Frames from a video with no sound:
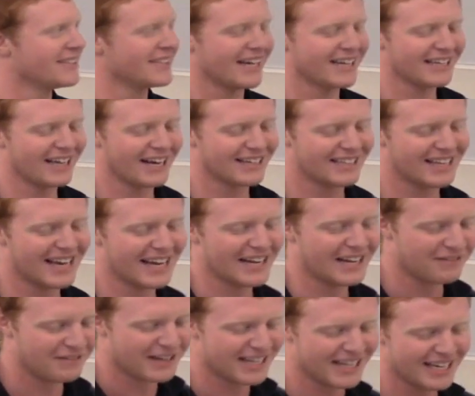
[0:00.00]
I, I can't
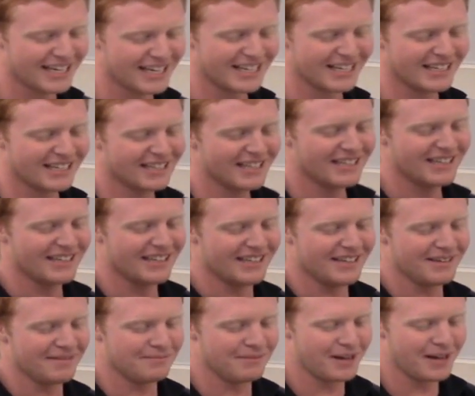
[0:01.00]
even eat,
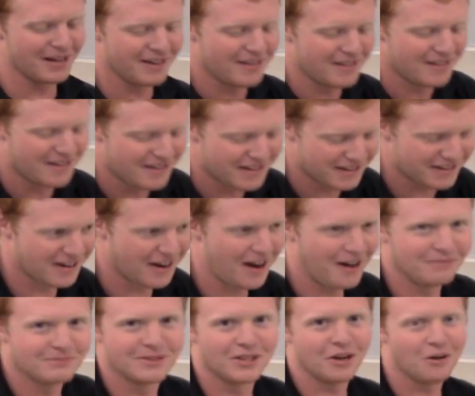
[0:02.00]
but you know,
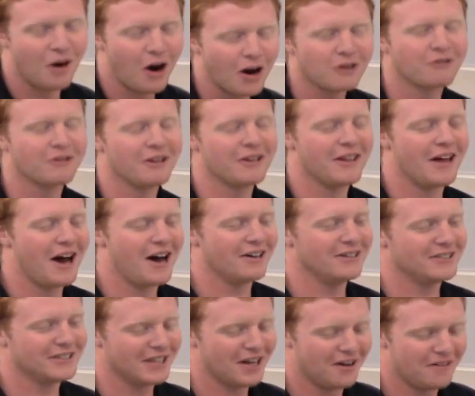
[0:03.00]
I'm so hungry though.
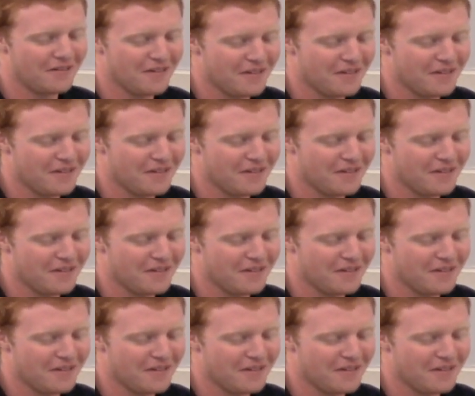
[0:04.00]
So.